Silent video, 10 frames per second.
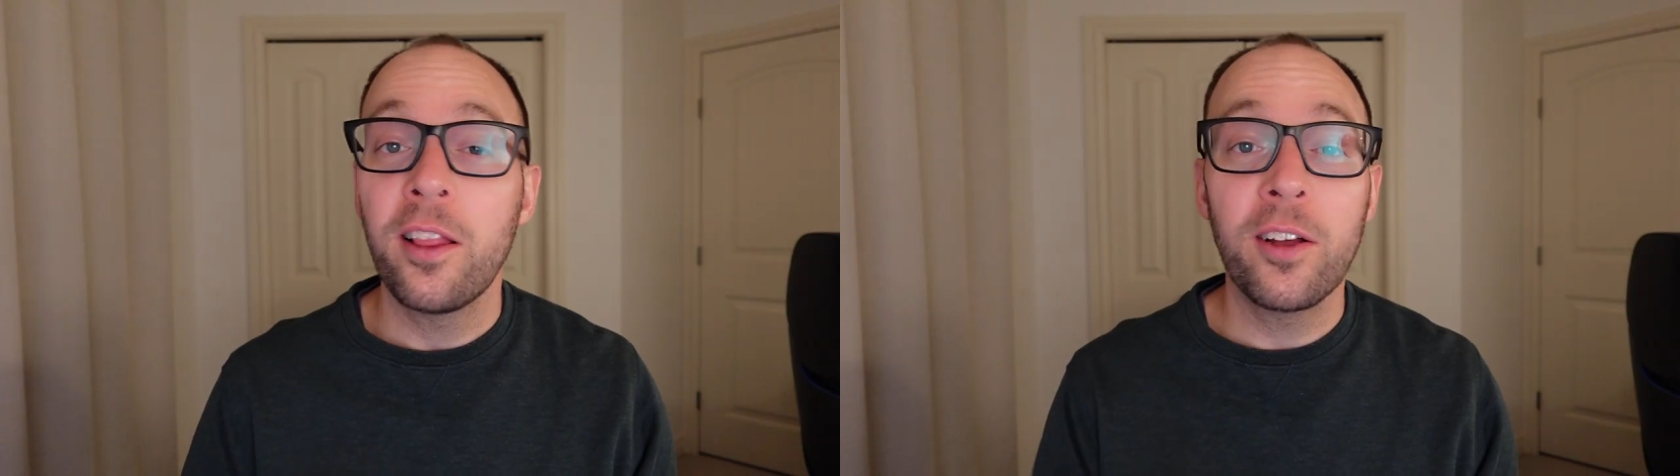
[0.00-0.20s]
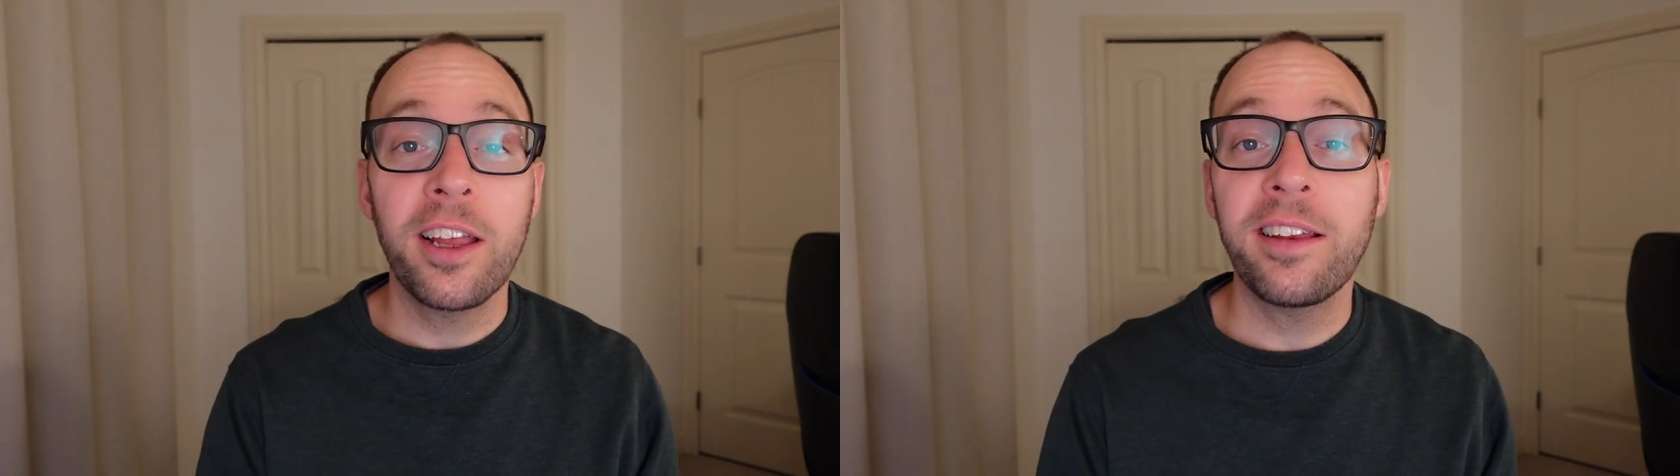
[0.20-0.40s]

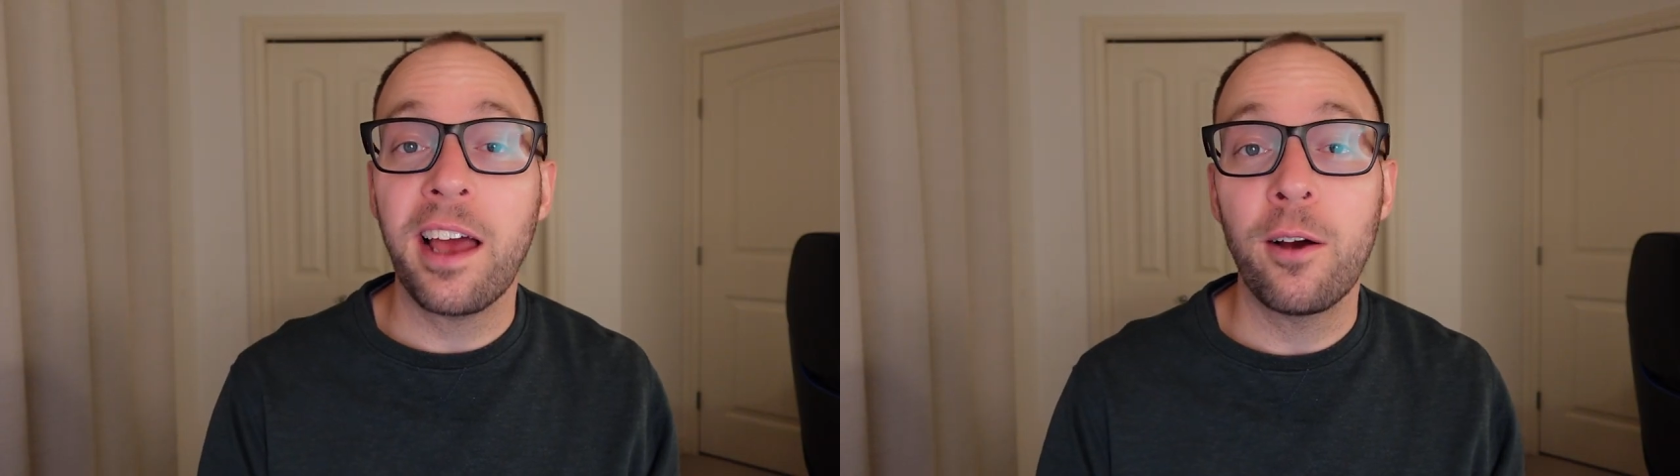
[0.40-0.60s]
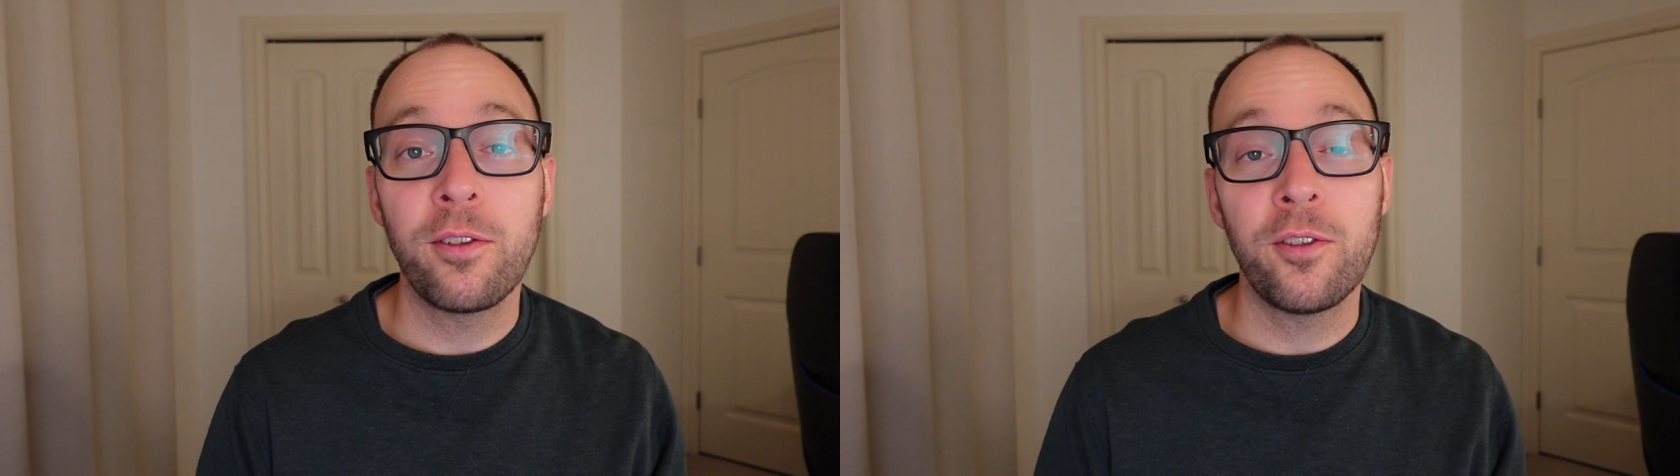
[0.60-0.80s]
looking
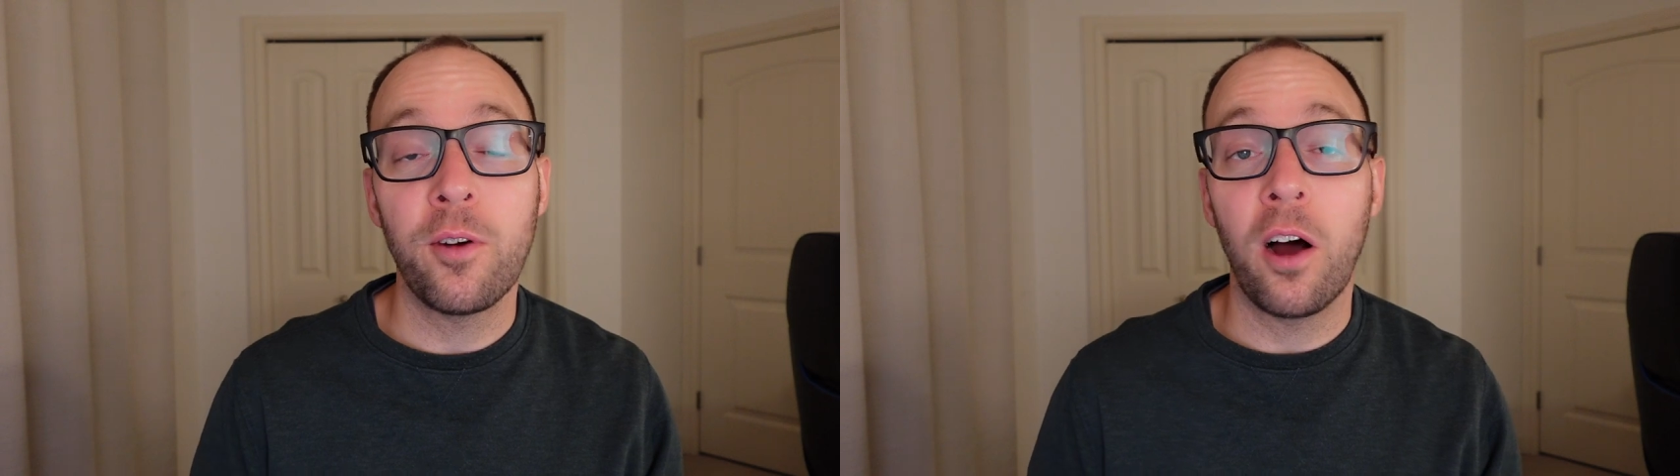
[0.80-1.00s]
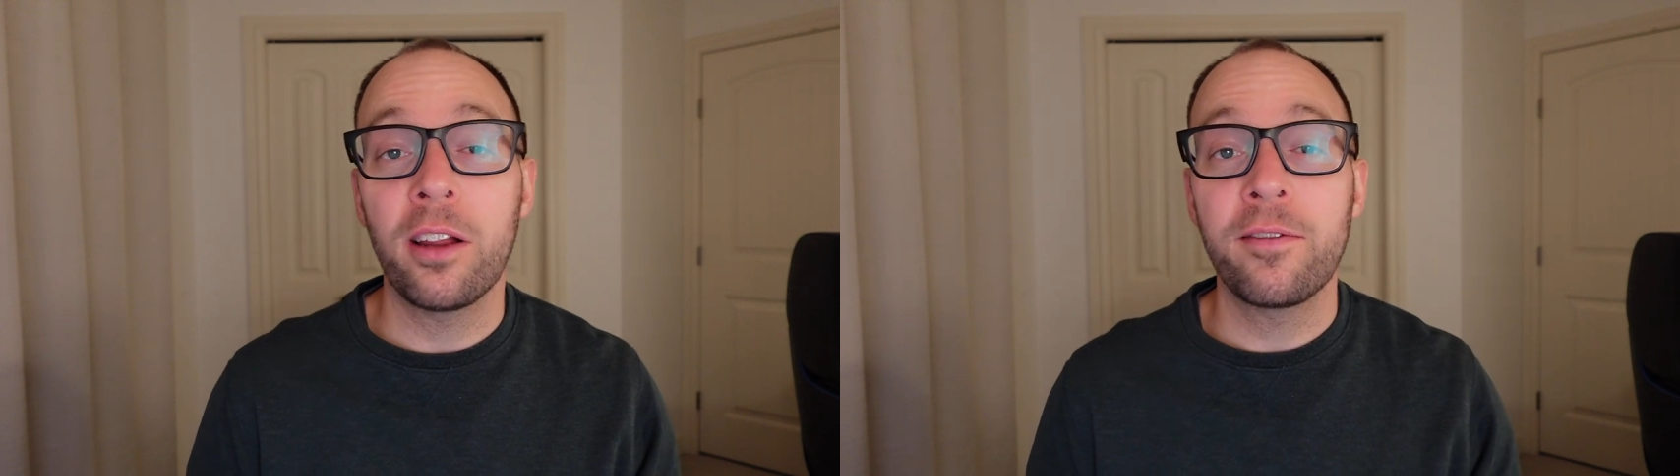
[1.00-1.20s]
to
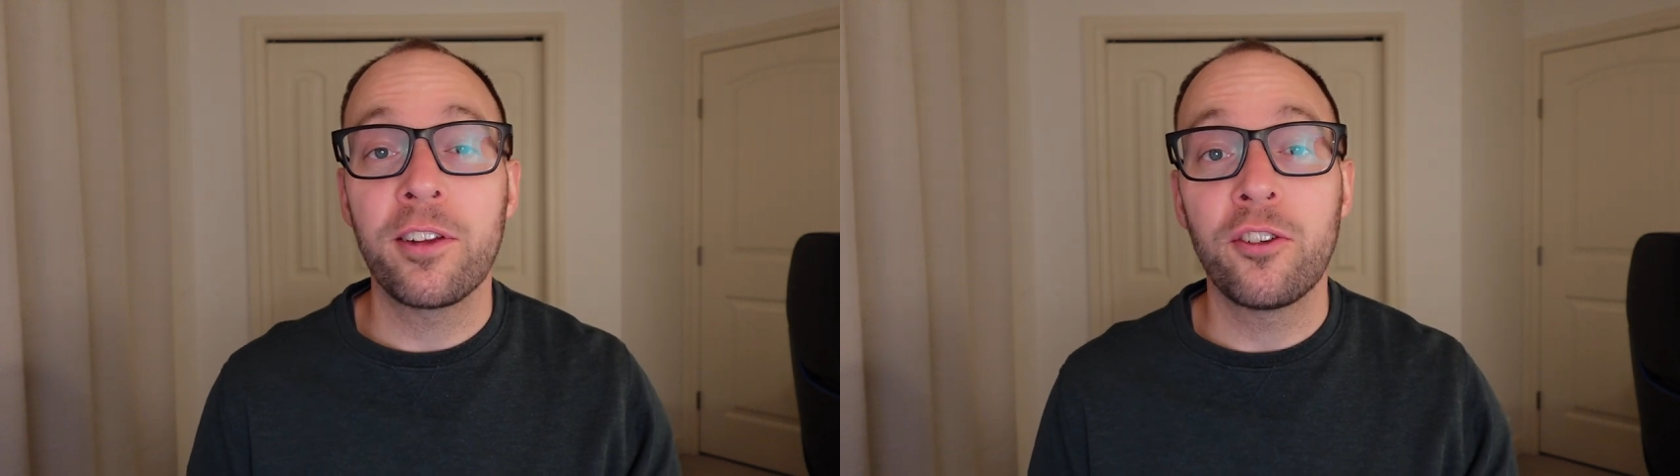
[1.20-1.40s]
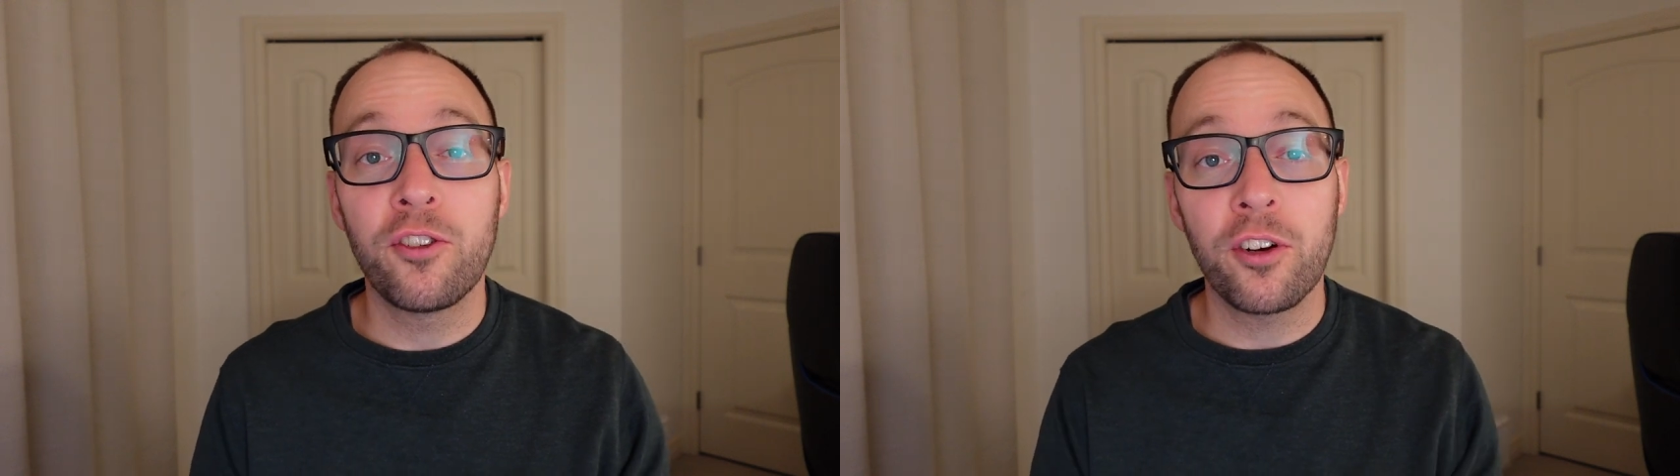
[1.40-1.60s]
outdo all of
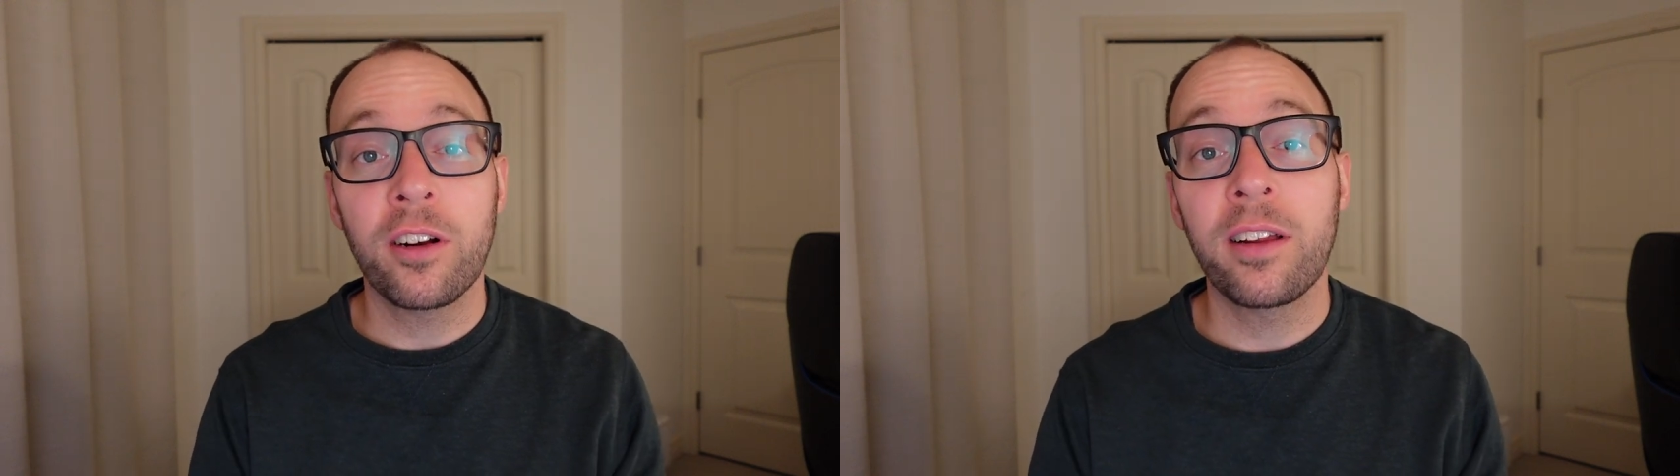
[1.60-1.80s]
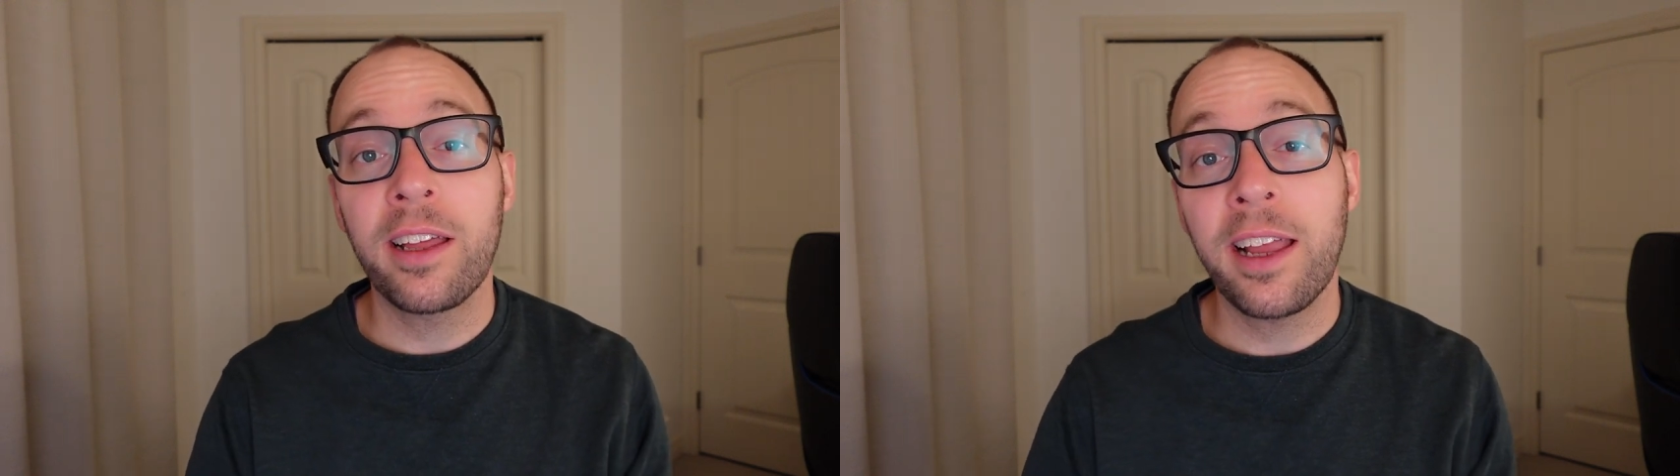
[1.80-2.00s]
the
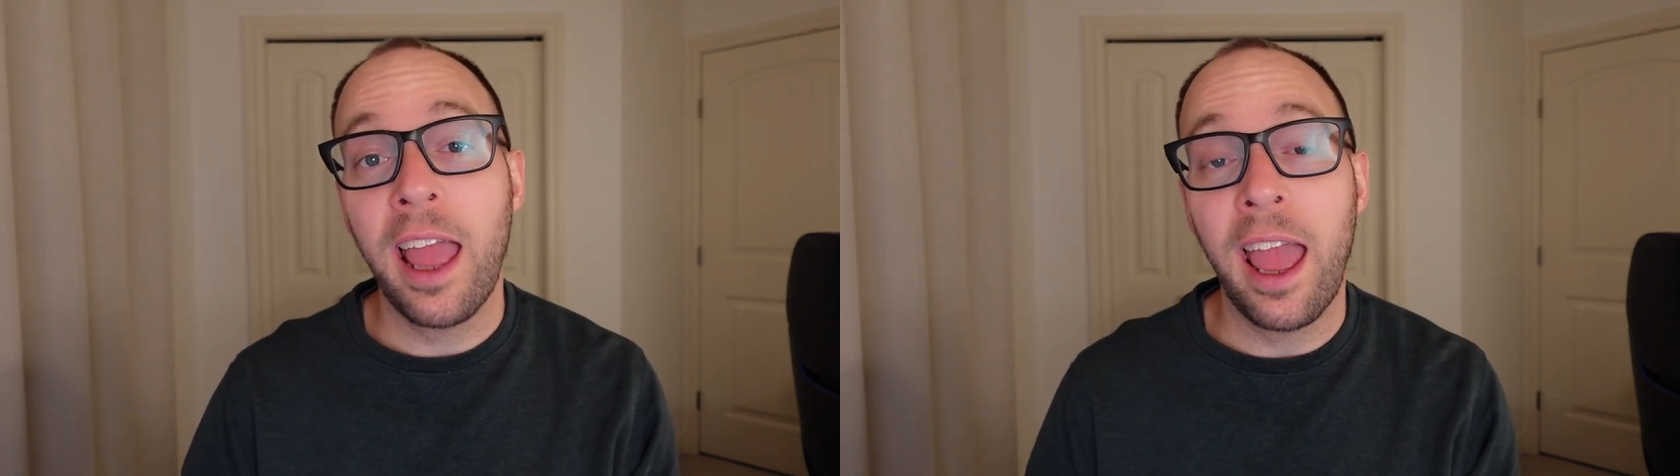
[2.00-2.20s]
journaling